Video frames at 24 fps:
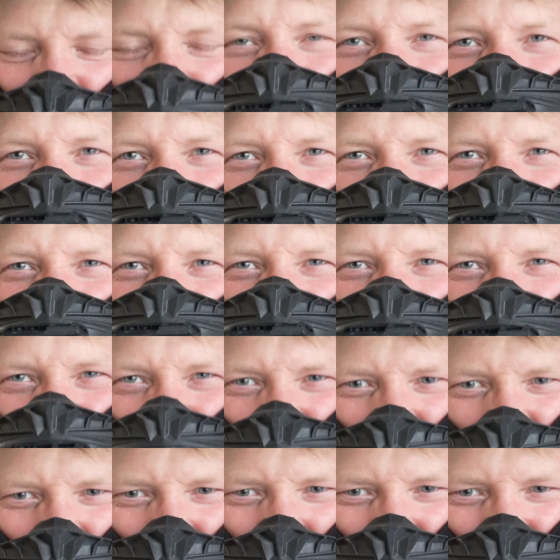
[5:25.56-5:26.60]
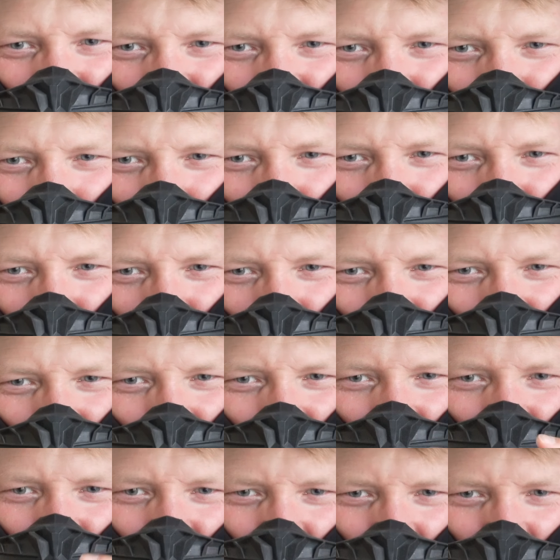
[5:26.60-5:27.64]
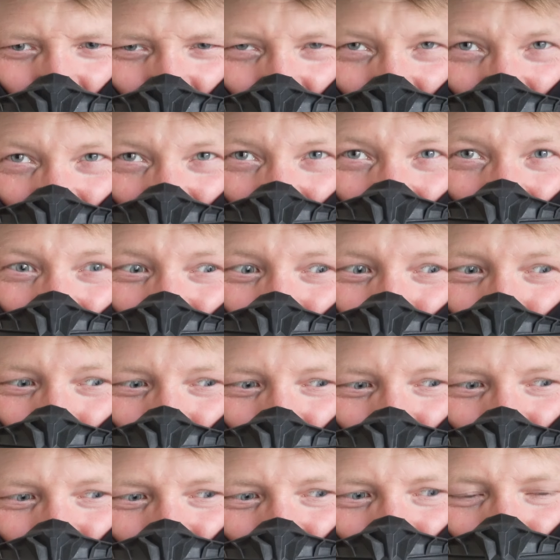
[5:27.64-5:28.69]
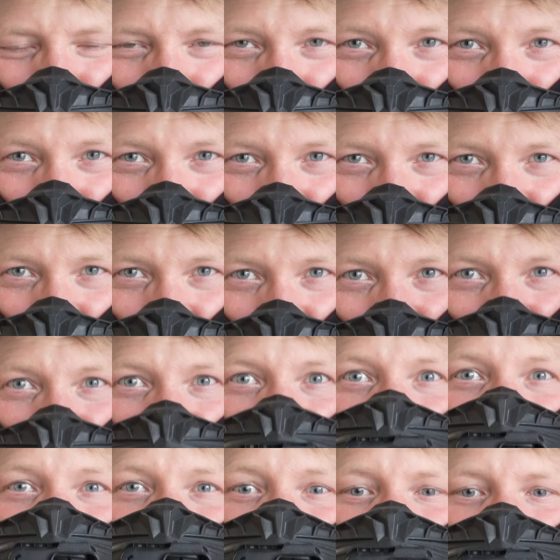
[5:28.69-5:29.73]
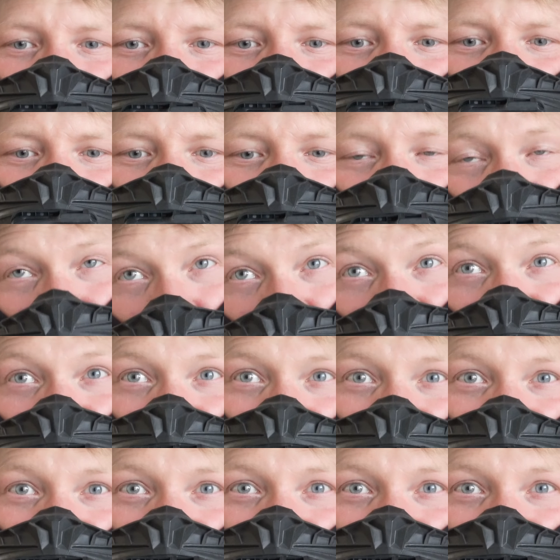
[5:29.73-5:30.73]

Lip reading: because it's I'm not sure the angle is the best, but it works.